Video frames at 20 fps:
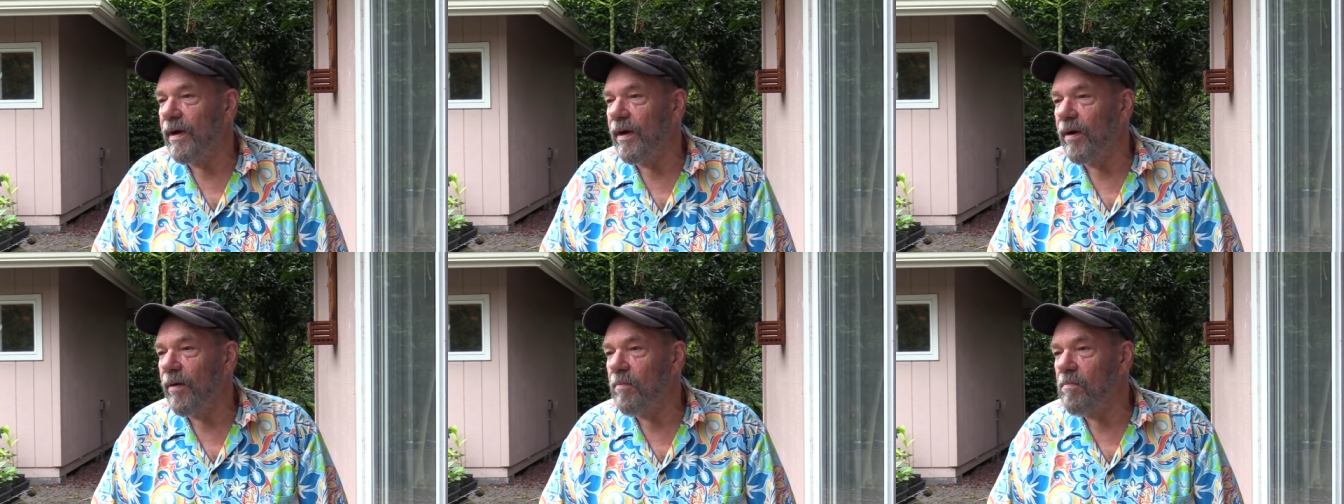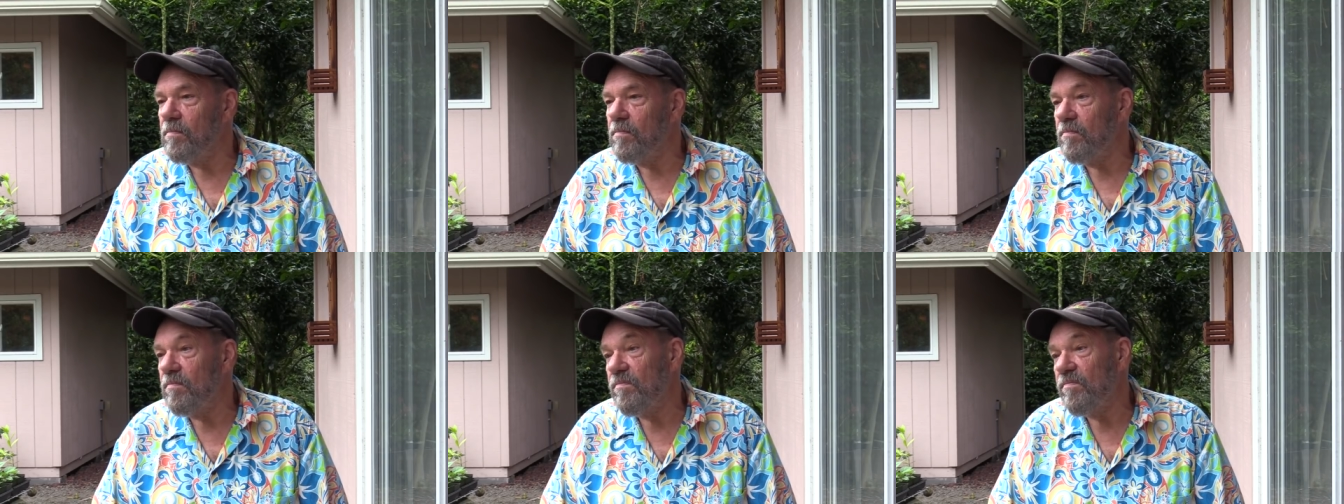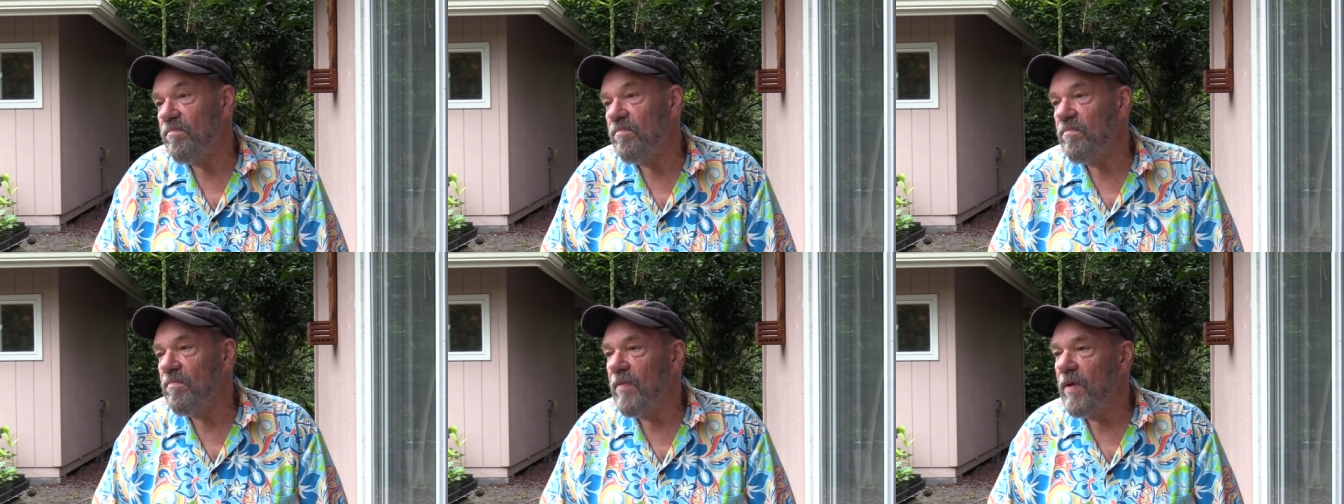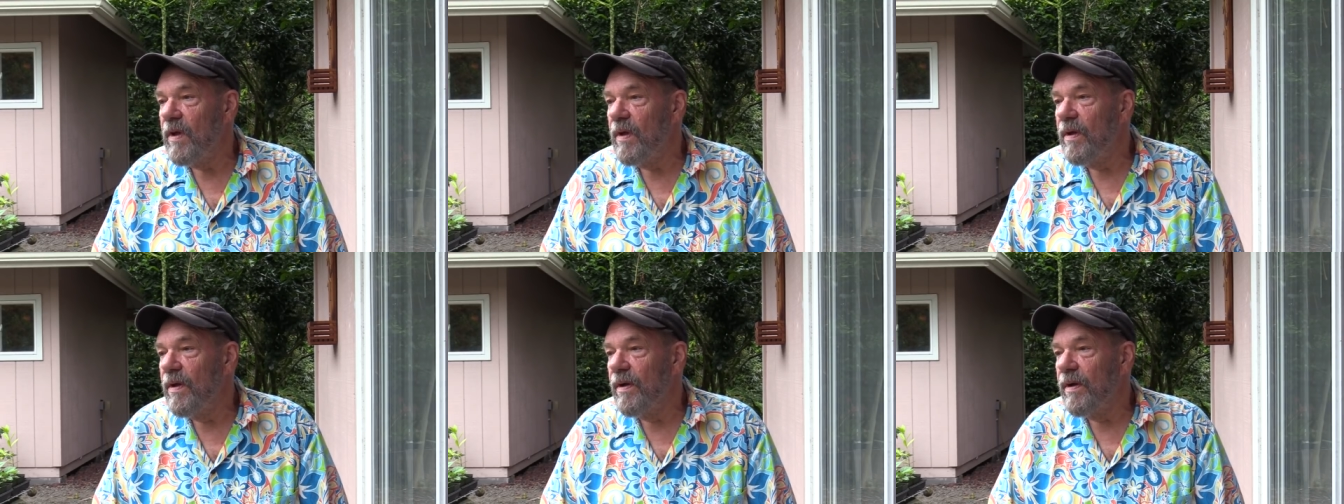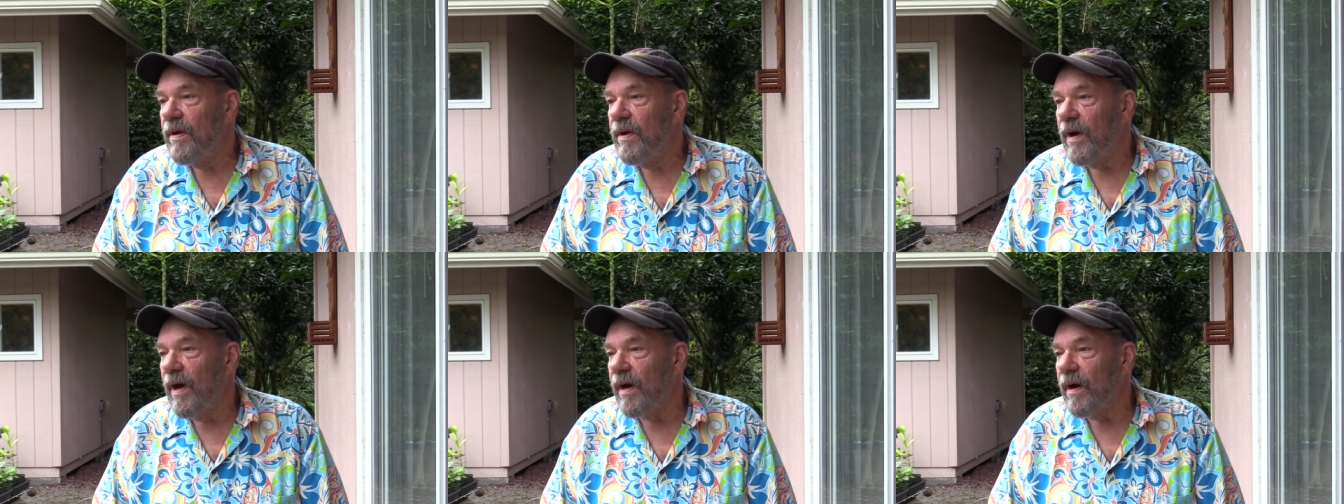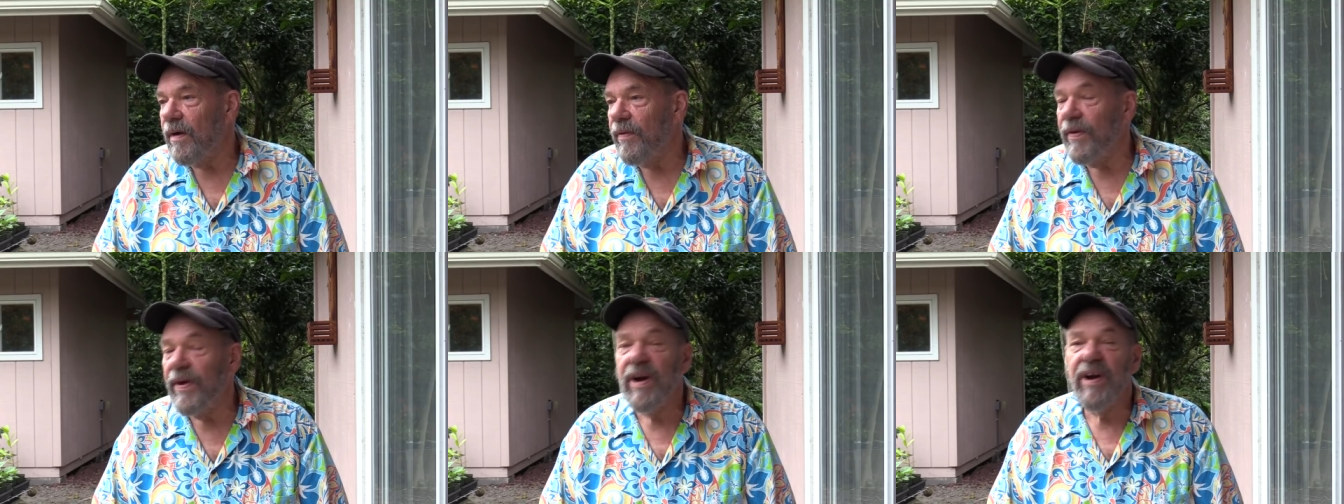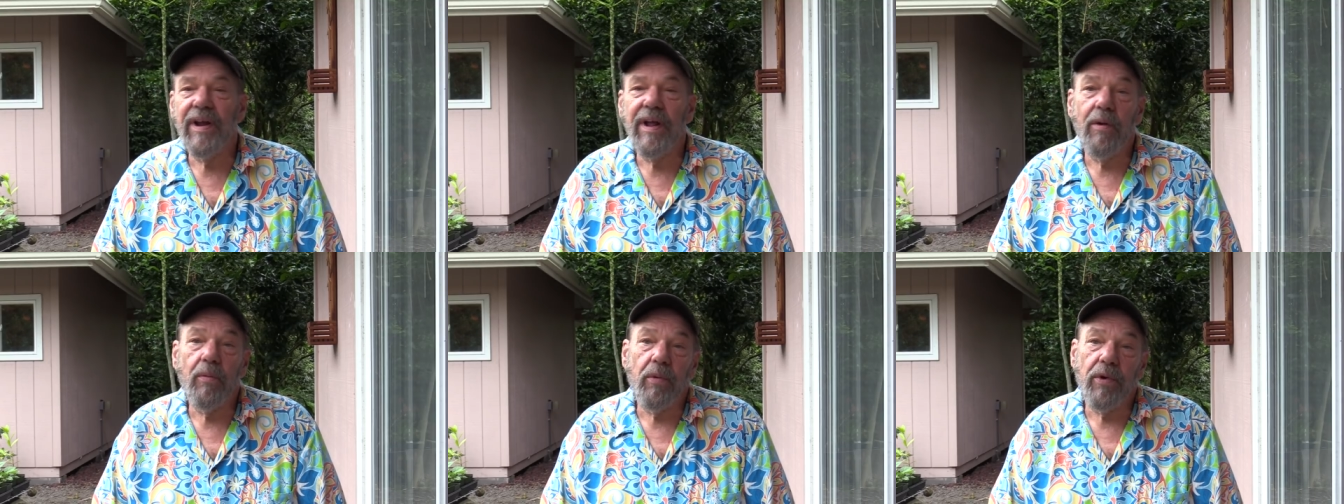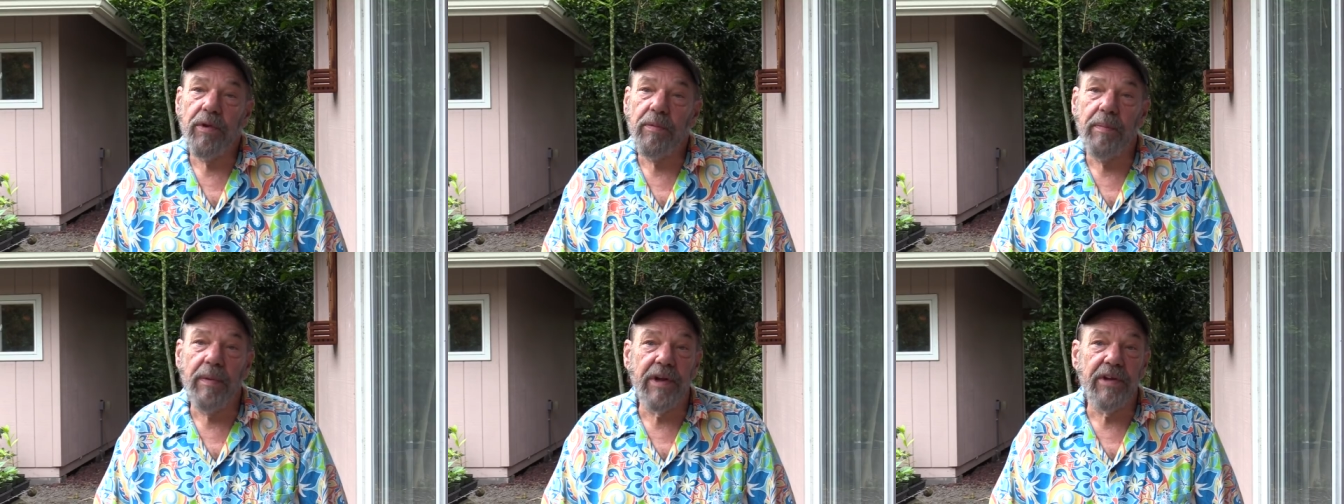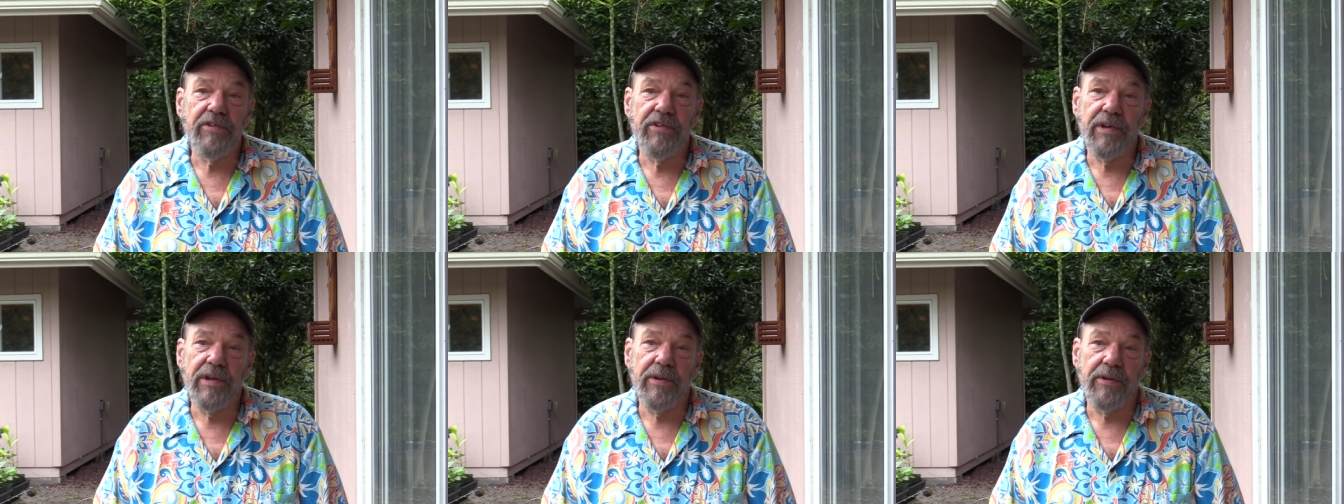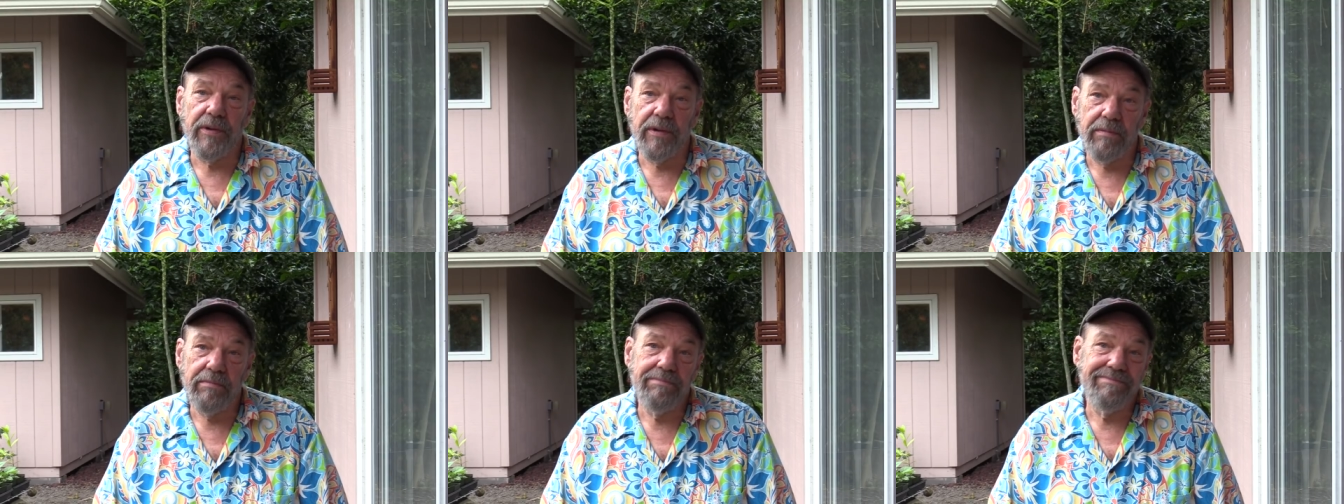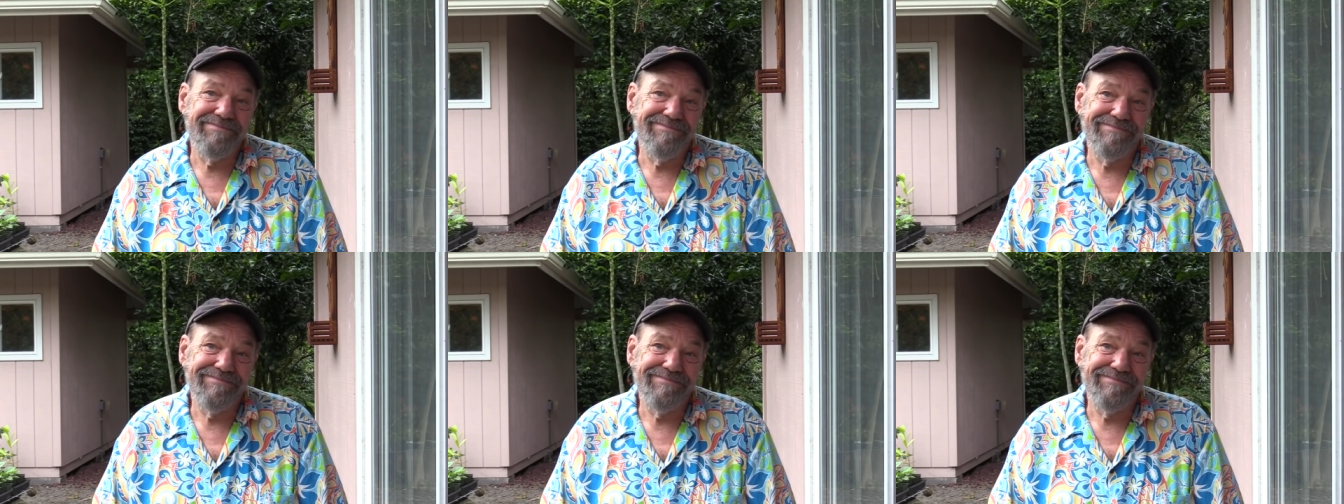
Um, I don't know. They're not worth much either.